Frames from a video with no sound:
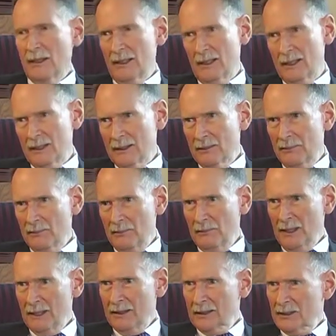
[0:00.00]
And to
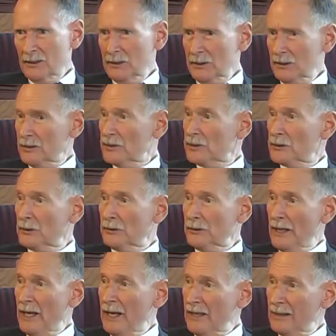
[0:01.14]
make this long
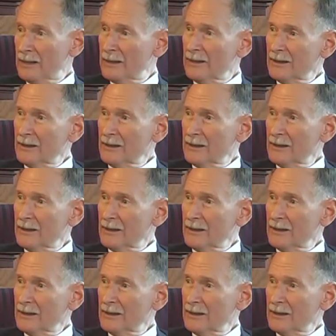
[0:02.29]
story end,